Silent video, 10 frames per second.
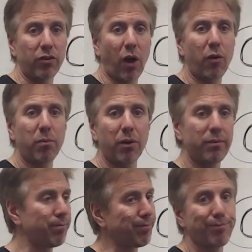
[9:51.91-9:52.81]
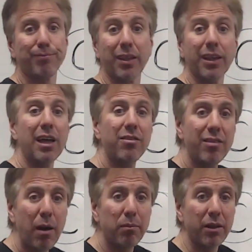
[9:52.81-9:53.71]
I would put Led
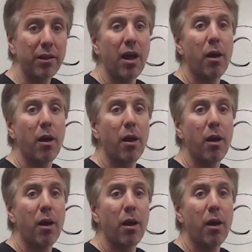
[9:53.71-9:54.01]
Zeppelin,